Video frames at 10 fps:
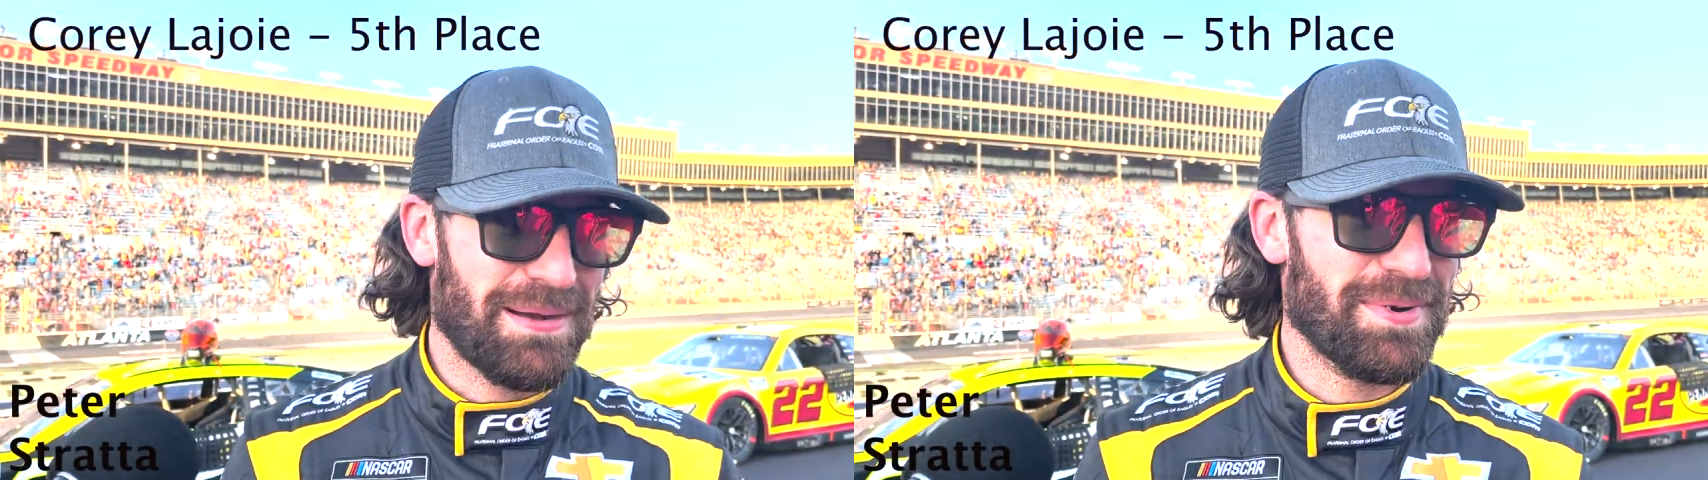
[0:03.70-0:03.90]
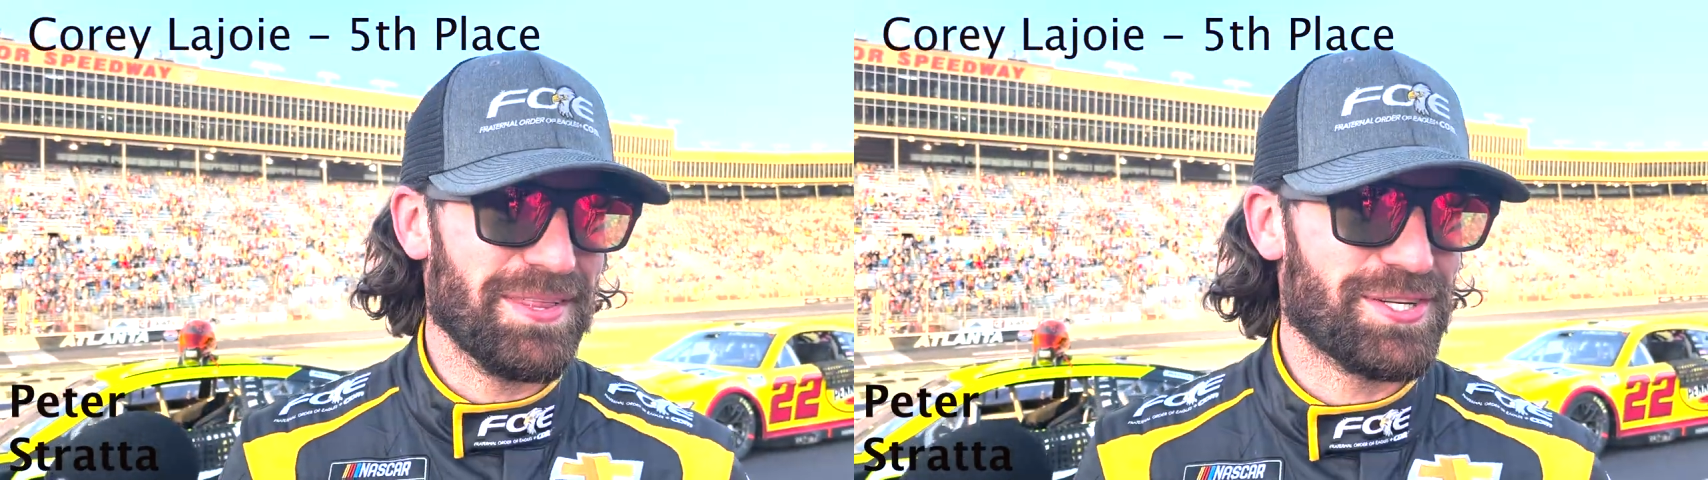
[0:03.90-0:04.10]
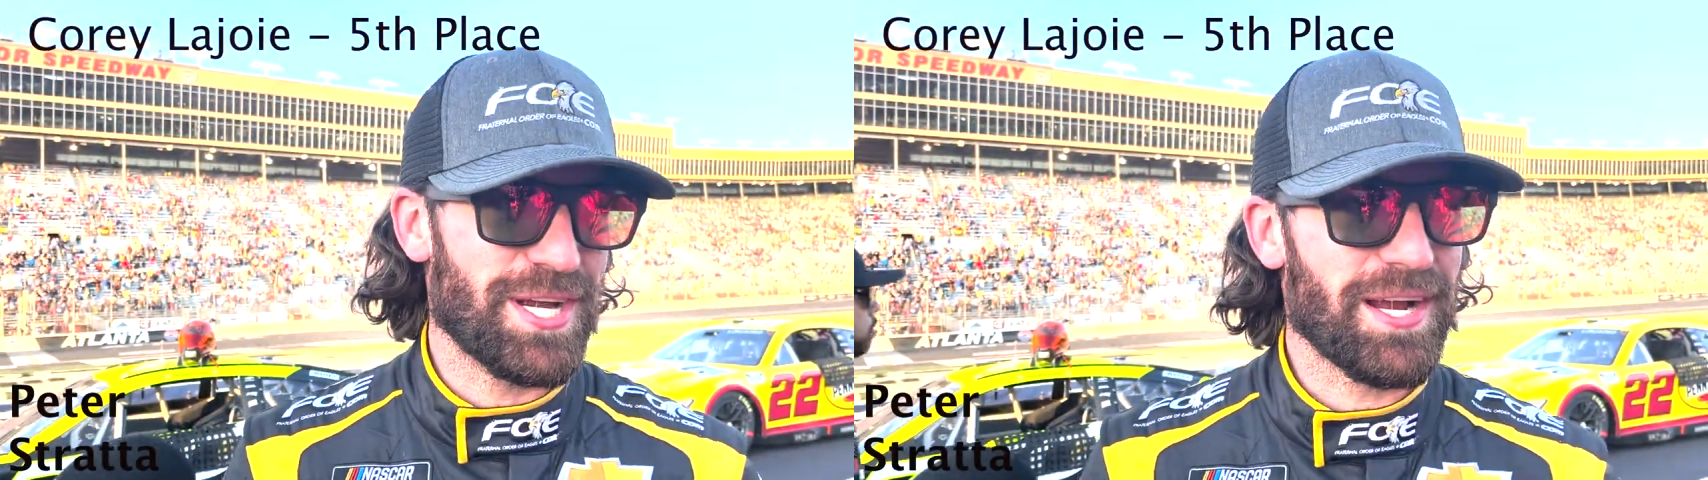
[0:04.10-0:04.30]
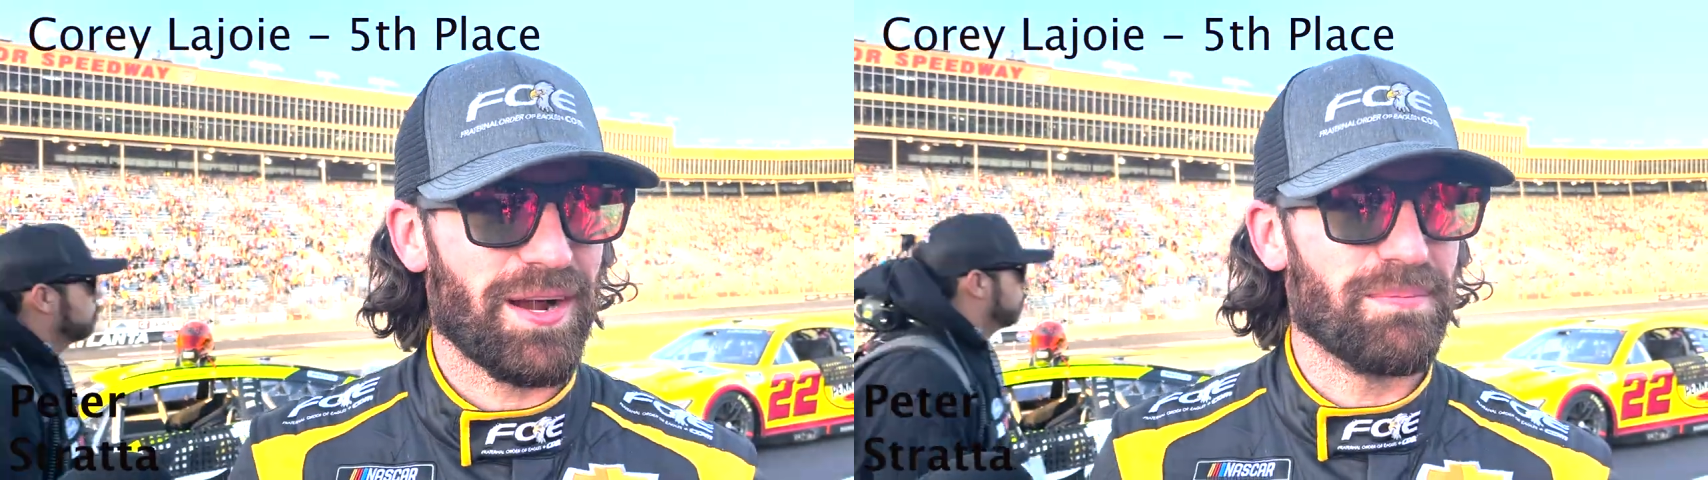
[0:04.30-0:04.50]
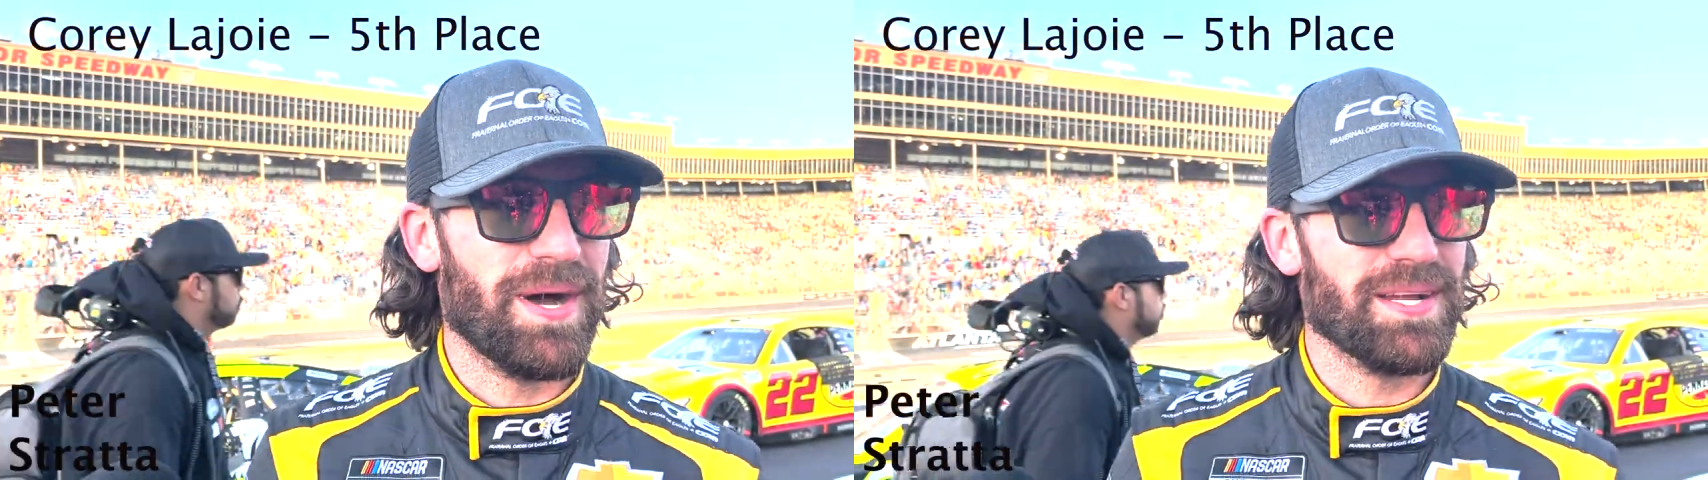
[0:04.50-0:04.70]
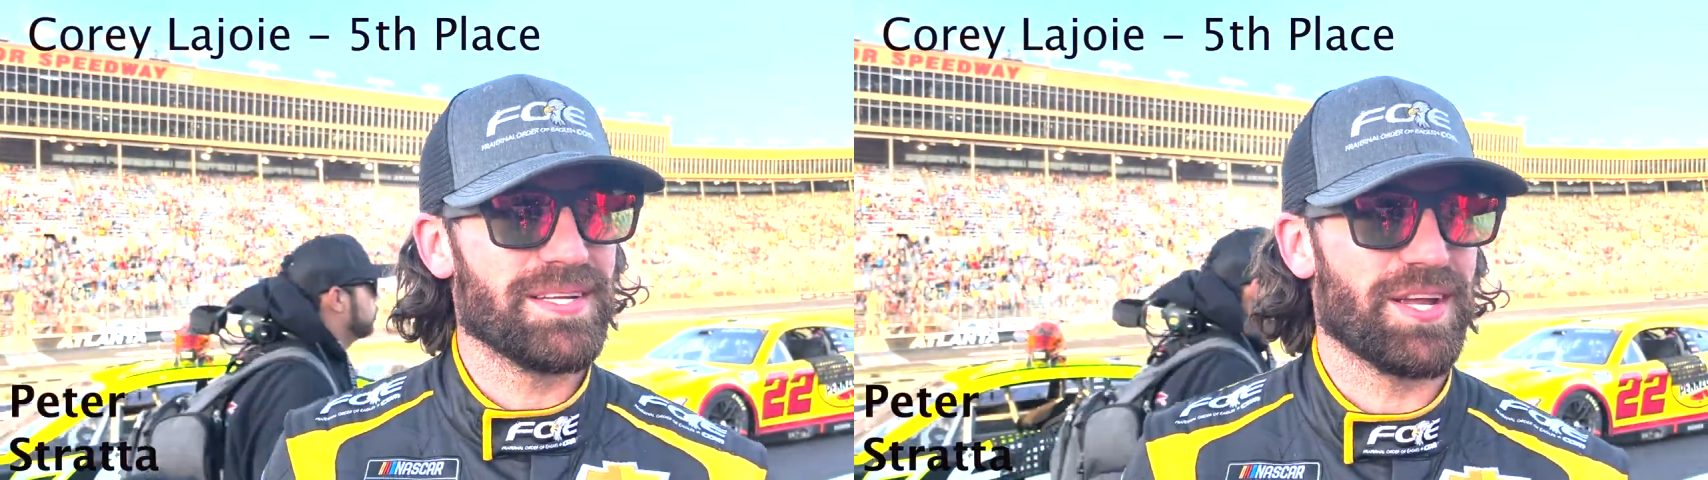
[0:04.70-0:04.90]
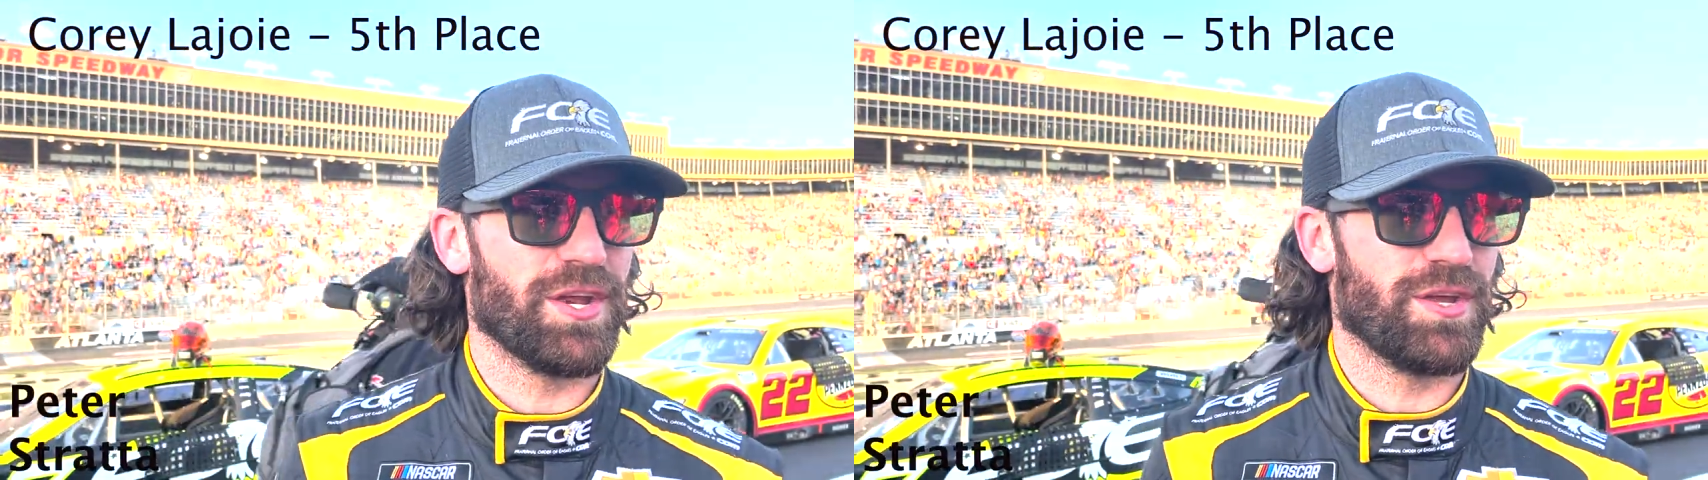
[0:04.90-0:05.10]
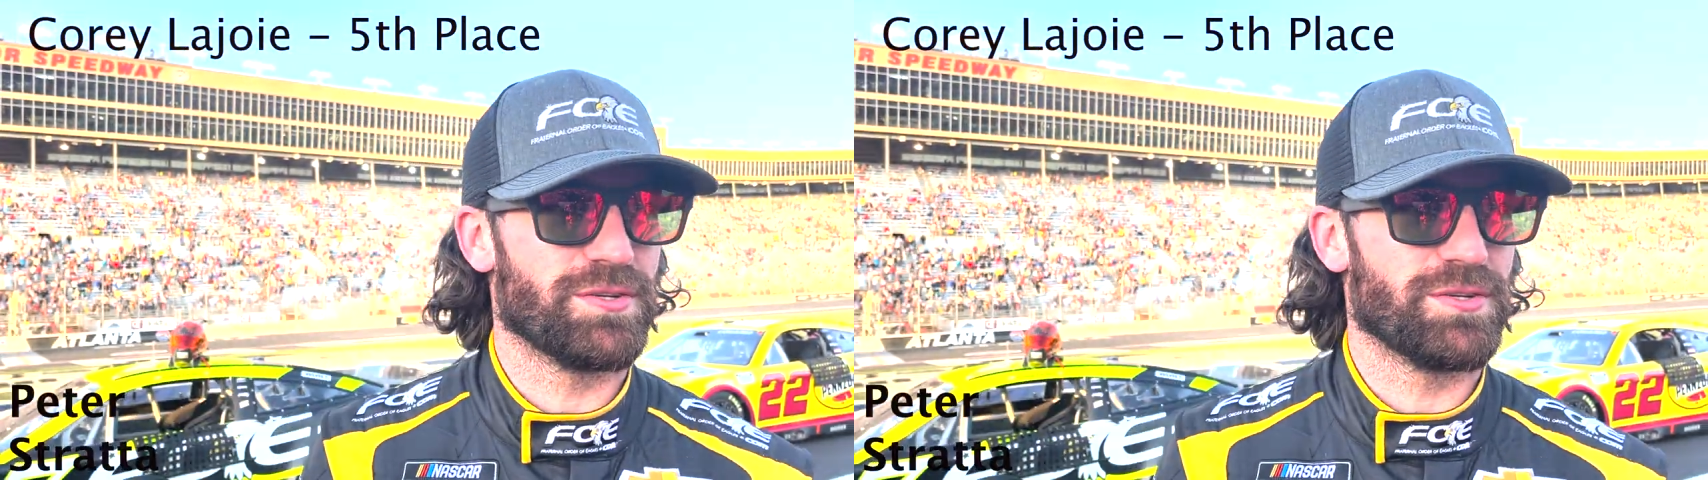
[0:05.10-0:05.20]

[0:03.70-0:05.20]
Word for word: coming to the checker. But yeah,